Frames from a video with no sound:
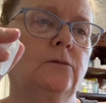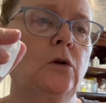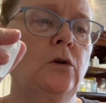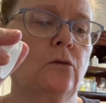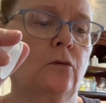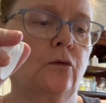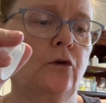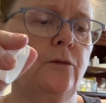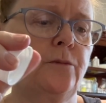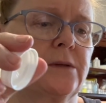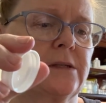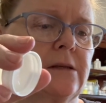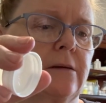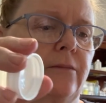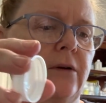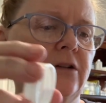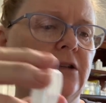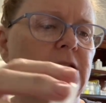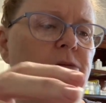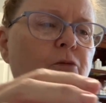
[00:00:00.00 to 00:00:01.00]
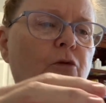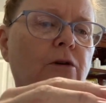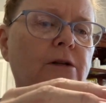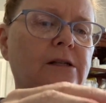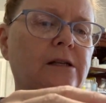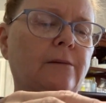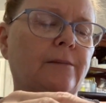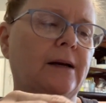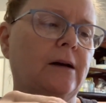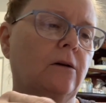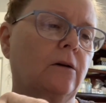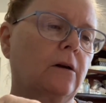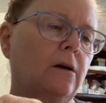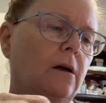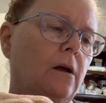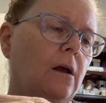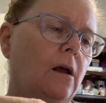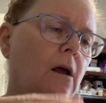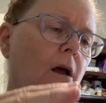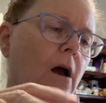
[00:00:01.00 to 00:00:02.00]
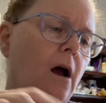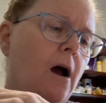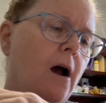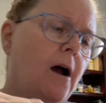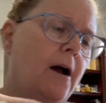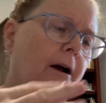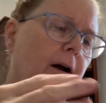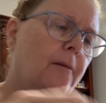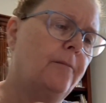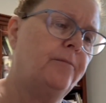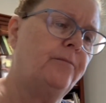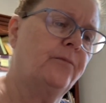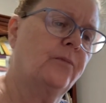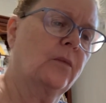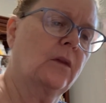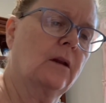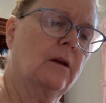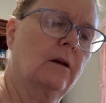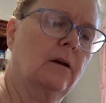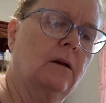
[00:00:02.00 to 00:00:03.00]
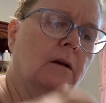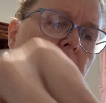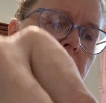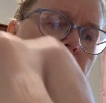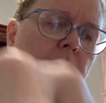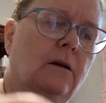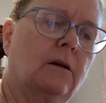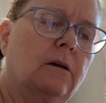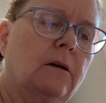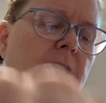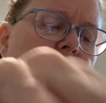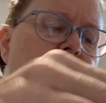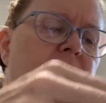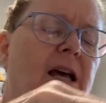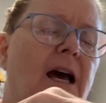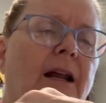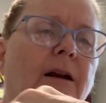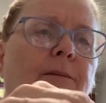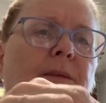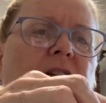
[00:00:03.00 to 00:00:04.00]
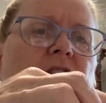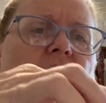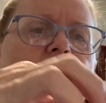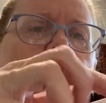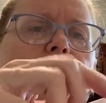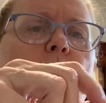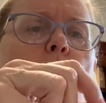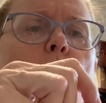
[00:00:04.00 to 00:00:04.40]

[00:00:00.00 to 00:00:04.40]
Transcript: Whoops, I just poured some out. It's got a mixture of